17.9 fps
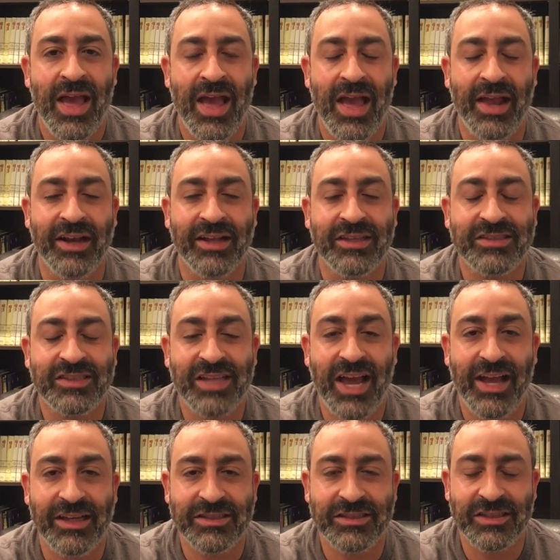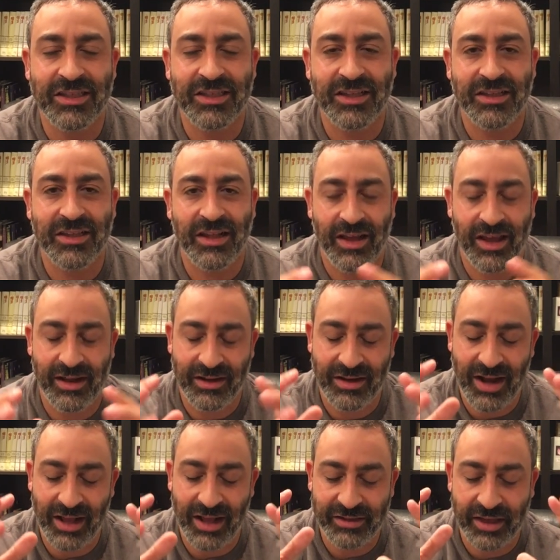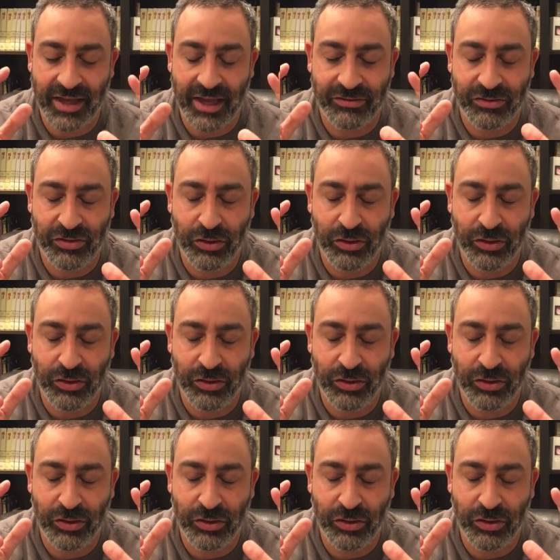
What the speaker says: And it says, not to get